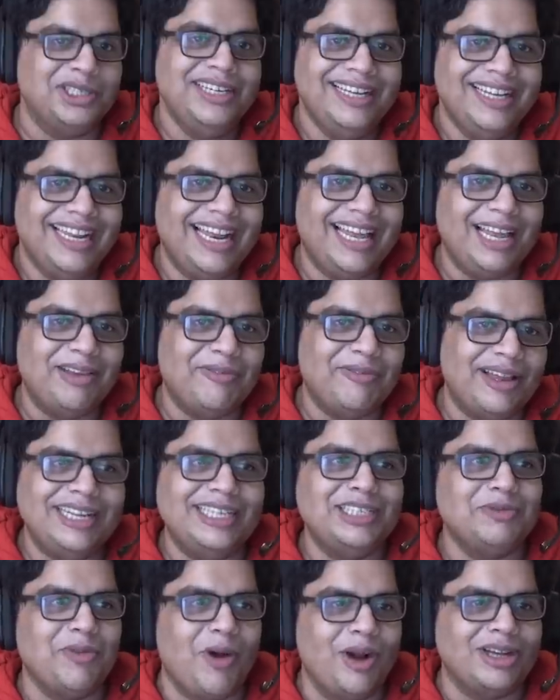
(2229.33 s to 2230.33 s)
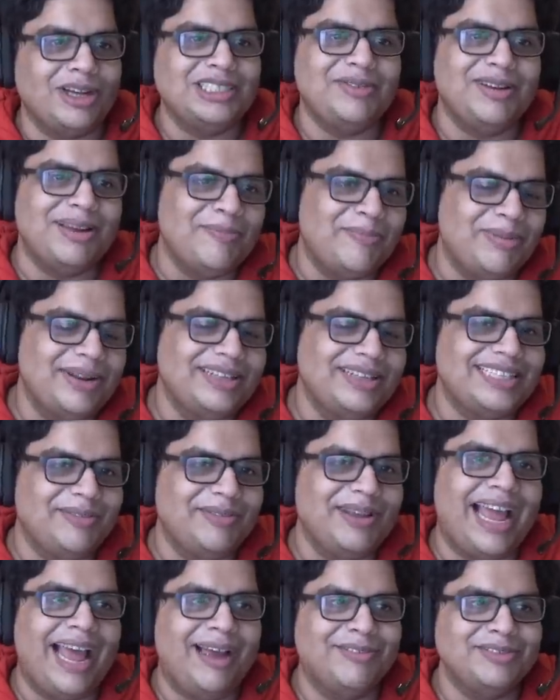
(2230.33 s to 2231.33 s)
Like if Harish walks away impressed, then
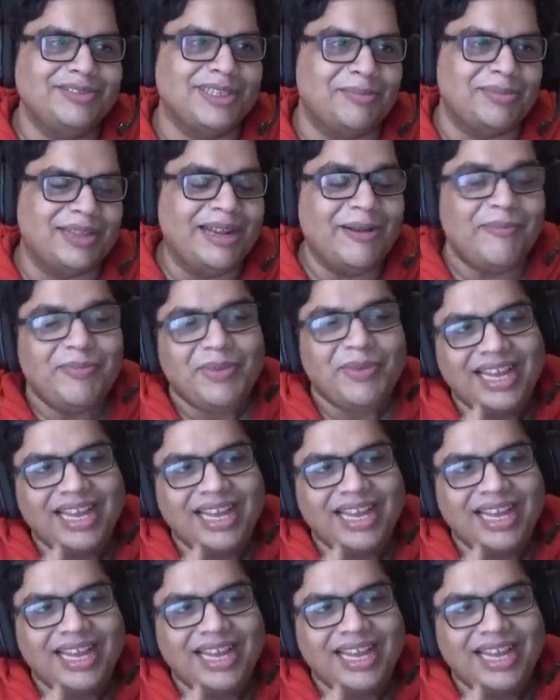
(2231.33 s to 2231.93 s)
we have something.